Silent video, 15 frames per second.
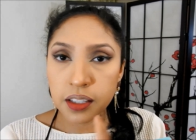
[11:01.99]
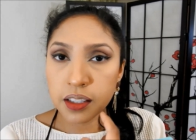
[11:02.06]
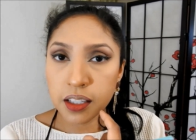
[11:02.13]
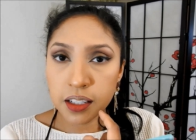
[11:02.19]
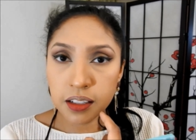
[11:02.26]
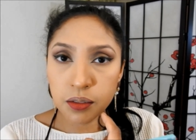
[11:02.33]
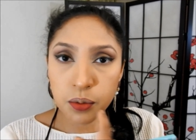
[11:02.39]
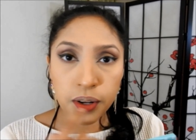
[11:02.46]

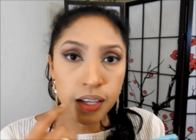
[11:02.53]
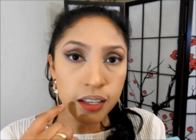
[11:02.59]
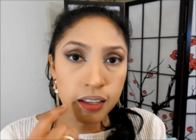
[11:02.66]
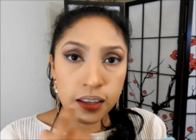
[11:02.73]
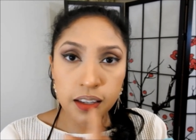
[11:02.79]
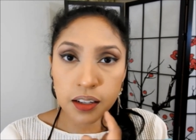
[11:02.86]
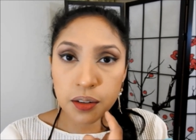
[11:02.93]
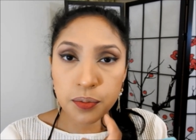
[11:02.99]
here and right
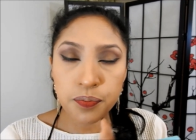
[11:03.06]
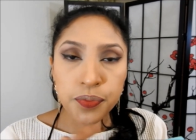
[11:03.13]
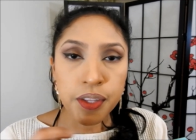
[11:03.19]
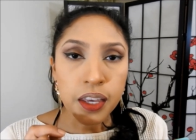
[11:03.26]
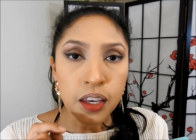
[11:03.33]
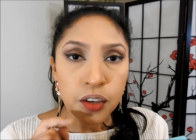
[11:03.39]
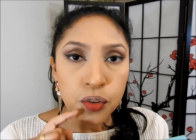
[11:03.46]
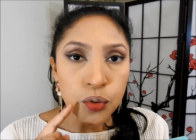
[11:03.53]
here,
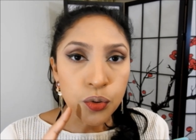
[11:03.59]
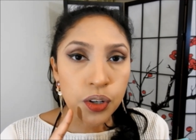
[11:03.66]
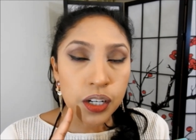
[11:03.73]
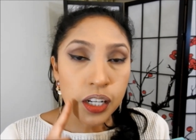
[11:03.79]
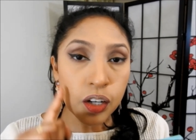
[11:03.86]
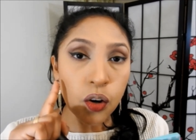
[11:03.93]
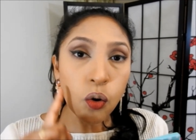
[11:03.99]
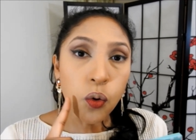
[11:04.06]
you
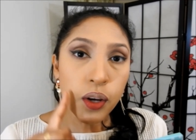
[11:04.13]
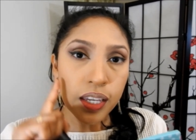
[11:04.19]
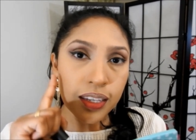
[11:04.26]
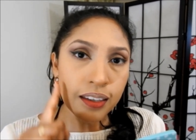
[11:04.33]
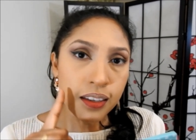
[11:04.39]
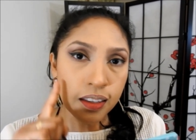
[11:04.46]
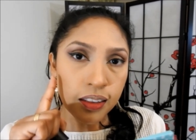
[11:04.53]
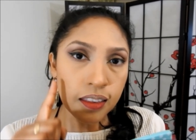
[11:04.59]
really go
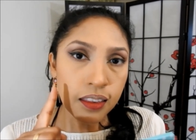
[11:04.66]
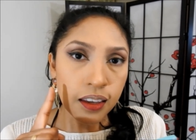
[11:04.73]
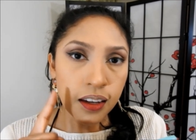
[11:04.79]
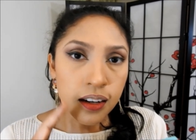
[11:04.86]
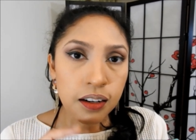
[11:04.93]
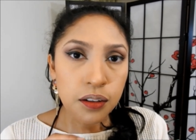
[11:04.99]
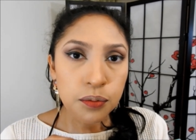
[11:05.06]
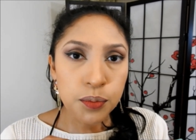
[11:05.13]
in
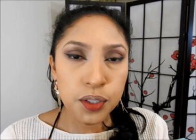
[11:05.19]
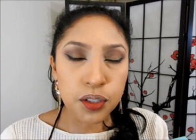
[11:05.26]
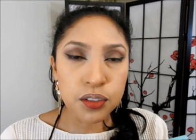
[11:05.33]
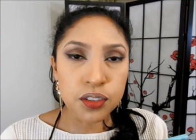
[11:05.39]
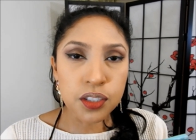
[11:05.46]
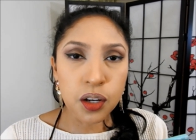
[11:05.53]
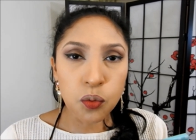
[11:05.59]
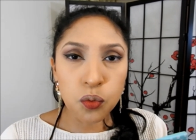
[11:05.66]
there,
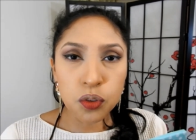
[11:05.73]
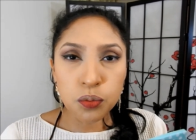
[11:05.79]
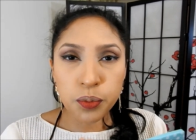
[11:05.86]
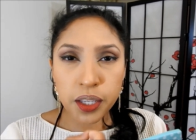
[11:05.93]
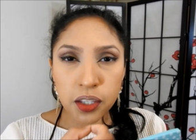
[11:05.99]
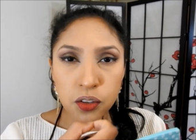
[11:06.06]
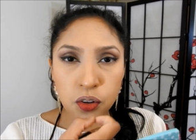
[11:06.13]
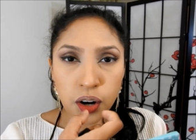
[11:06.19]
because that will
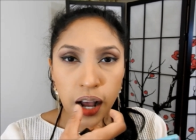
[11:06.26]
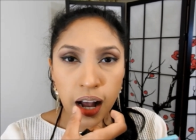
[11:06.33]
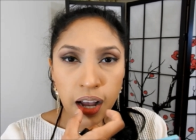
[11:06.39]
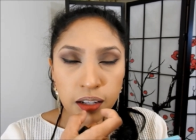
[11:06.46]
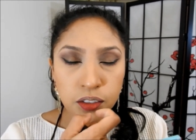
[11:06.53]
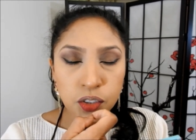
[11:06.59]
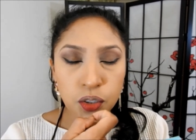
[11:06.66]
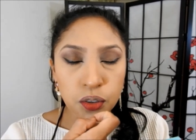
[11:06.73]
make
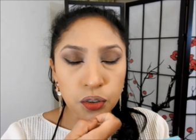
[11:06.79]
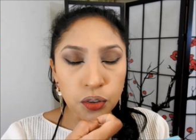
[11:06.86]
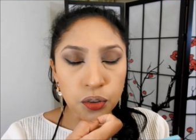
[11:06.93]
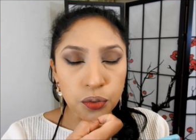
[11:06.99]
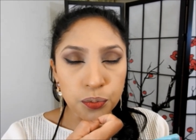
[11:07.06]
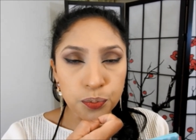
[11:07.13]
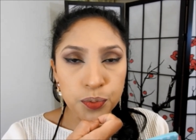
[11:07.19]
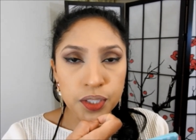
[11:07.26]

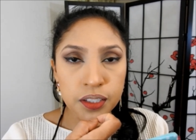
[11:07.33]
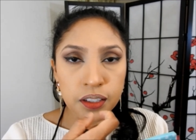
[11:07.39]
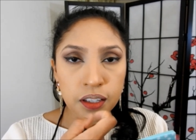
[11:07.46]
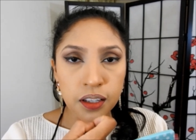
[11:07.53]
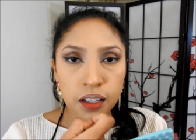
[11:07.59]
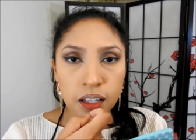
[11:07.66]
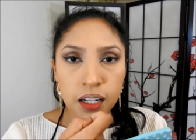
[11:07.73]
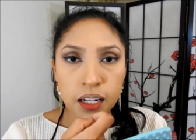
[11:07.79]
your
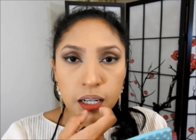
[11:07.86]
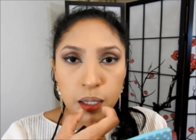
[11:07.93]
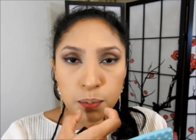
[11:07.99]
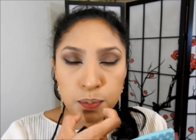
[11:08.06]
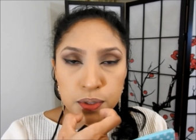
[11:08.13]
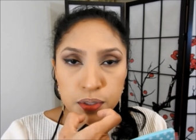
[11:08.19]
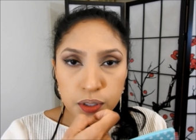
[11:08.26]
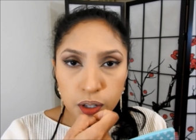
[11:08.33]

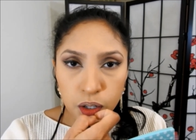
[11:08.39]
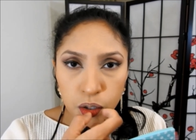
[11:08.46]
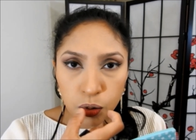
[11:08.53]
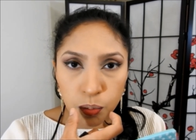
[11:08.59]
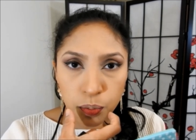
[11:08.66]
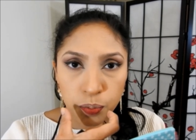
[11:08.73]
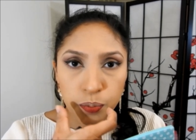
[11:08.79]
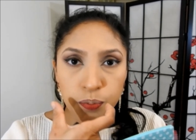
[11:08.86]
lips
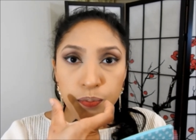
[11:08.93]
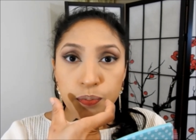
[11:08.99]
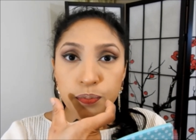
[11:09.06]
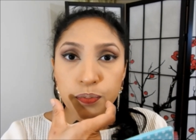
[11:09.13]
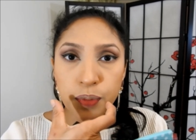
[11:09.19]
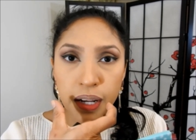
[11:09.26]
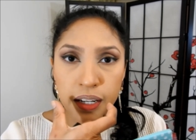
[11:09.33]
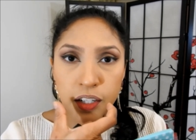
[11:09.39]
look
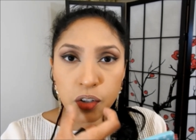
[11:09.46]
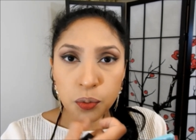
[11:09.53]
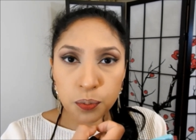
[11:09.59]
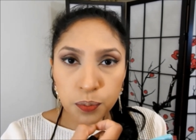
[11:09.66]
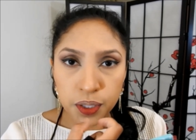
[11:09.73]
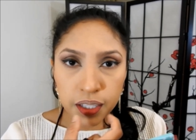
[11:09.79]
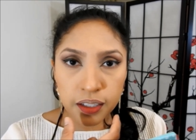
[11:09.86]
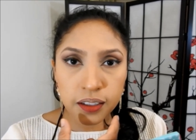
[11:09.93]
a little
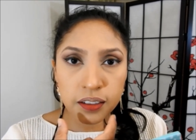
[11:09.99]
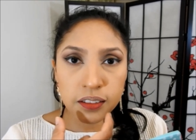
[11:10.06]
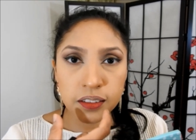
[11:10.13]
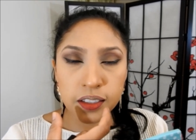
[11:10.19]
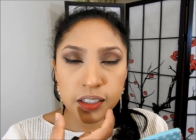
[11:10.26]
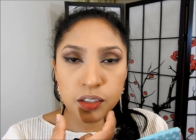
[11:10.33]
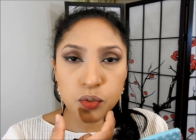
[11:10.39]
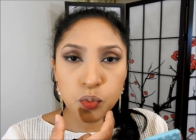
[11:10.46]
bigger
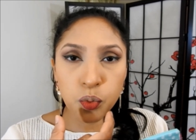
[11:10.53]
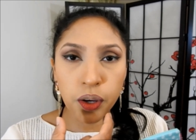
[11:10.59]
this